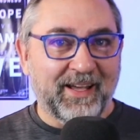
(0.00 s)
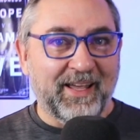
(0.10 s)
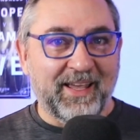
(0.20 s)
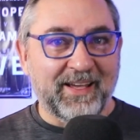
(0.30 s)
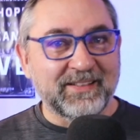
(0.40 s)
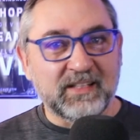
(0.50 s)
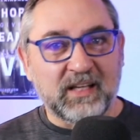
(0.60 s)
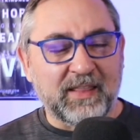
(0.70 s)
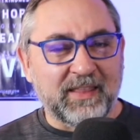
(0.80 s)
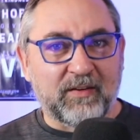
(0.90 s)
And
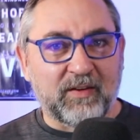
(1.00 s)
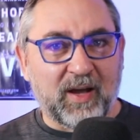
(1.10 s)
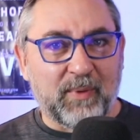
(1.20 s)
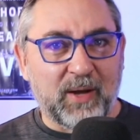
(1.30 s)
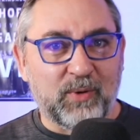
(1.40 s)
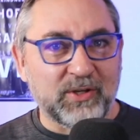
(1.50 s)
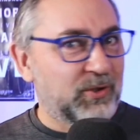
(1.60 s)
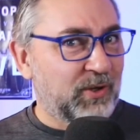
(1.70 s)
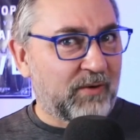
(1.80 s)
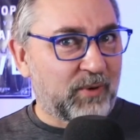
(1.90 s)
I think I've got my one. Do
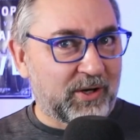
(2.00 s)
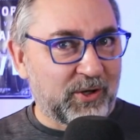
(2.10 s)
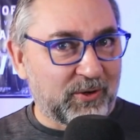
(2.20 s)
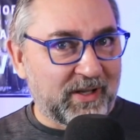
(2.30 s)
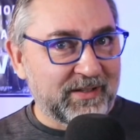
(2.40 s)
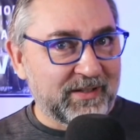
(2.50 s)
you have one on your end?